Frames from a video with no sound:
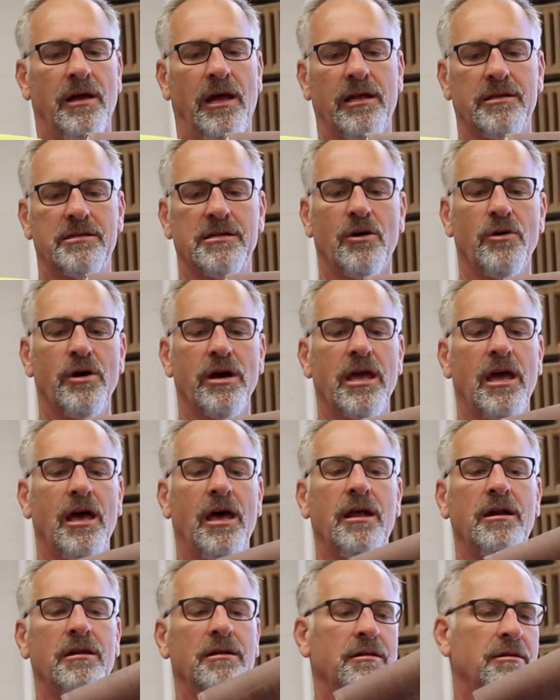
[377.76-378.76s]
and so
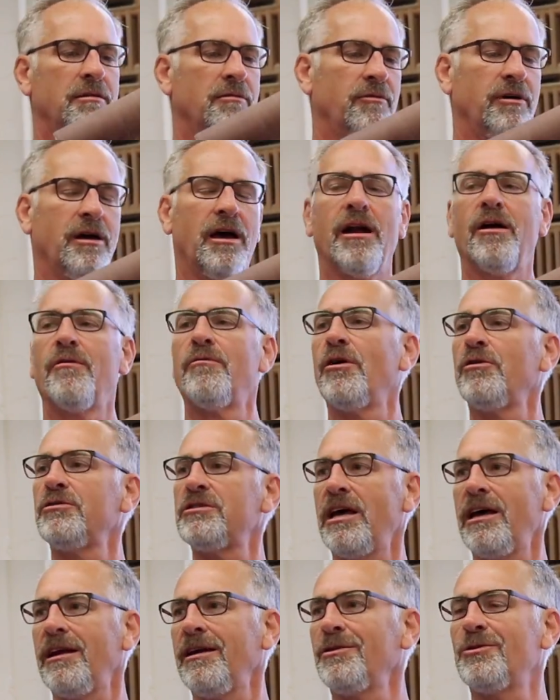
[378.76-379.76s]
again, we got a
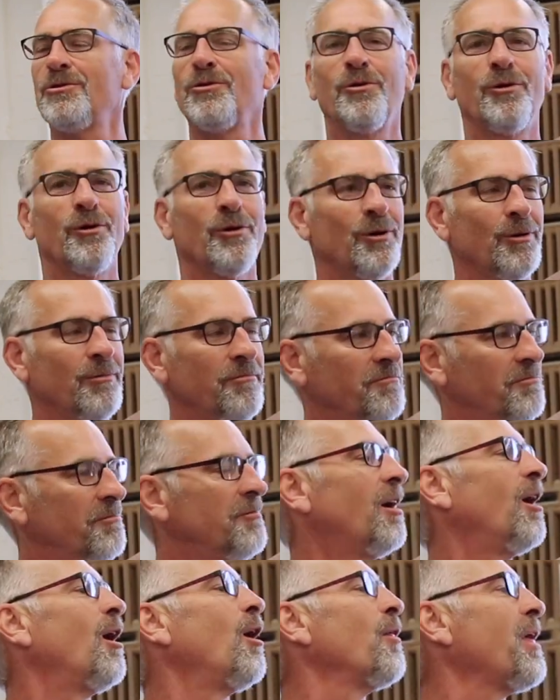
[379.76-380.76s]
rotating tool.
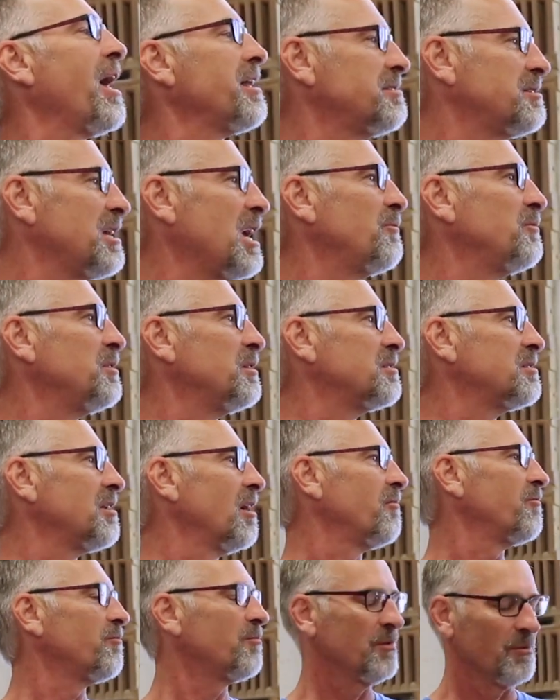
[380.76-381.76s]
All that safety
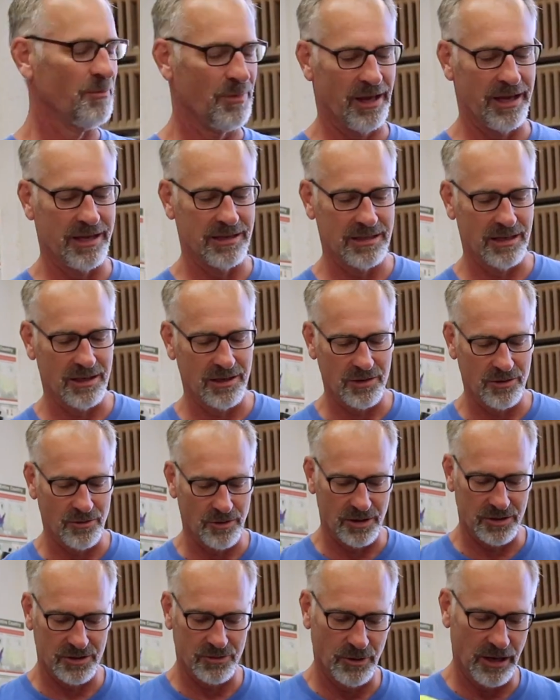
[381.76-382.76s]
stuff plays into
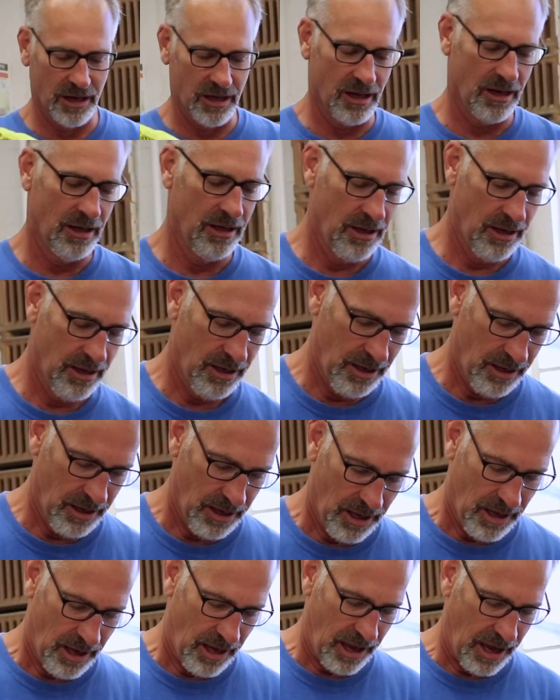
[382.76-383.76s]
it as well.
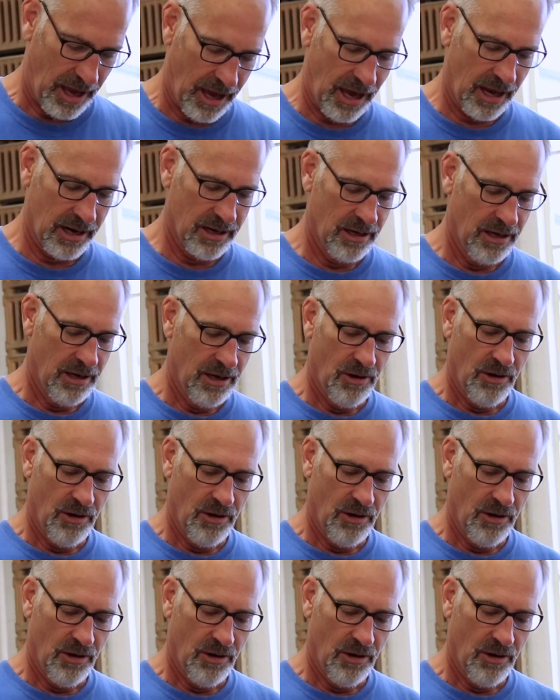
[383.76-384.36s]
And